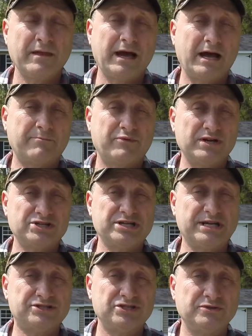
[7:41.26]
I
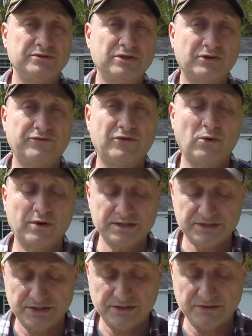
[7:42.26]
appreciate you and look
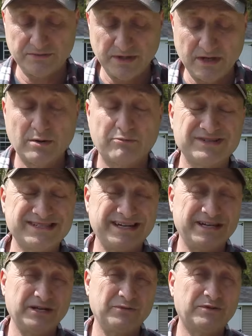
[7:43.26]
forward to
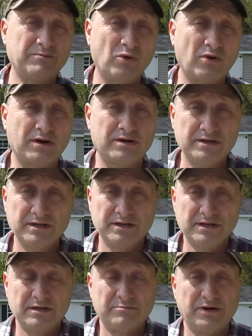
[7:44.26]
presenting you with more
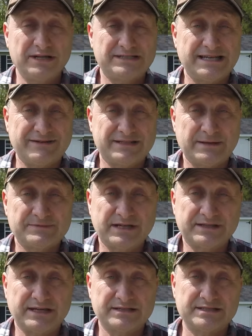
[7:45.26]
money saving tips
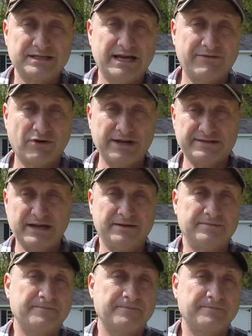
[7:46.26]
like this. Have a great day.